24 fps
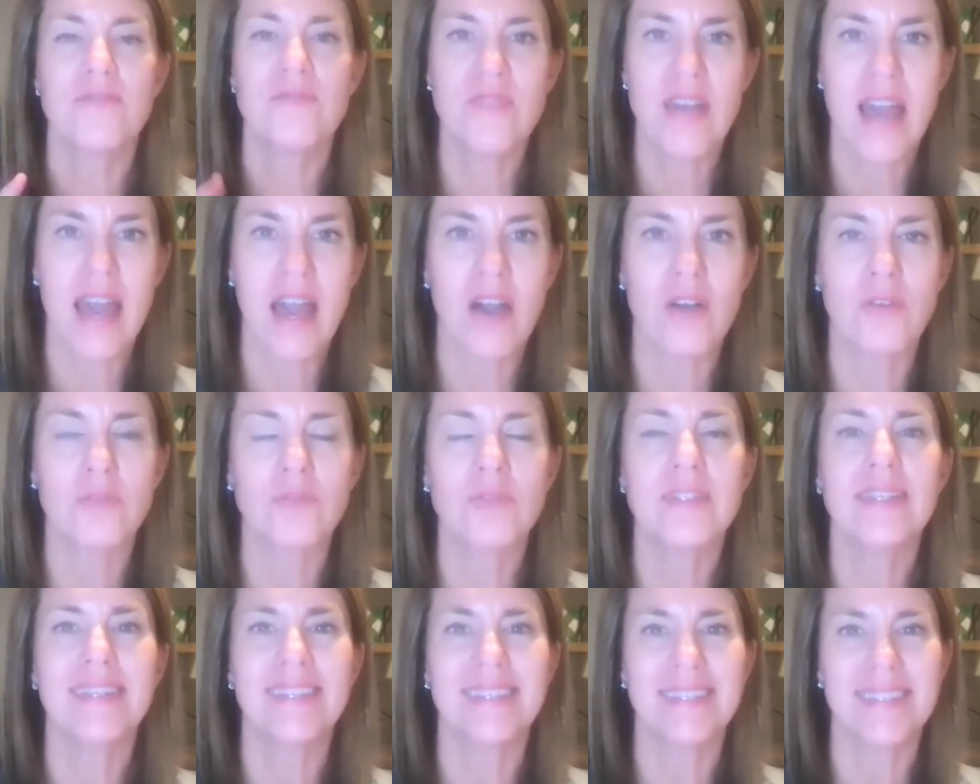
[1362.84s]

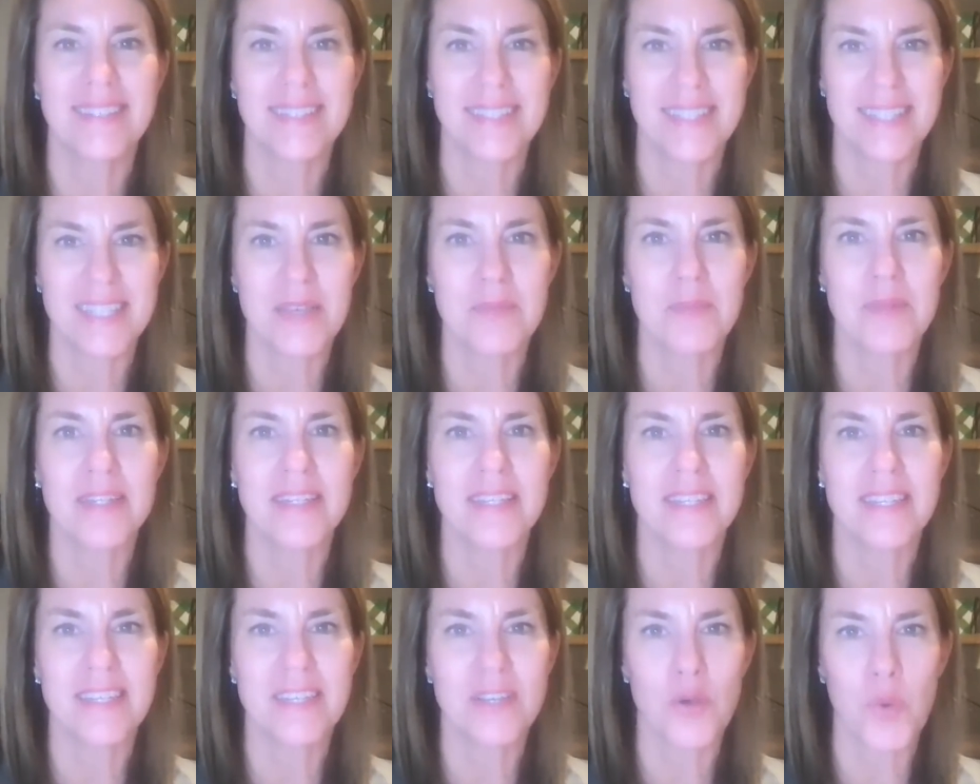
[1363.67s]
found in
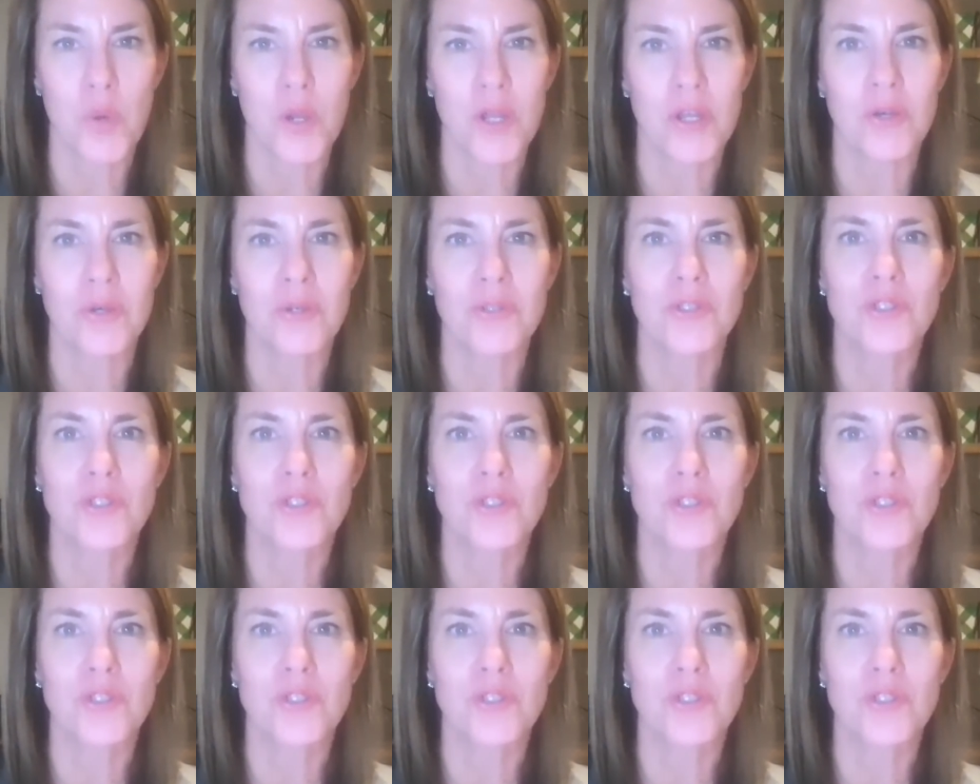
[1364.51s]
CBD oil.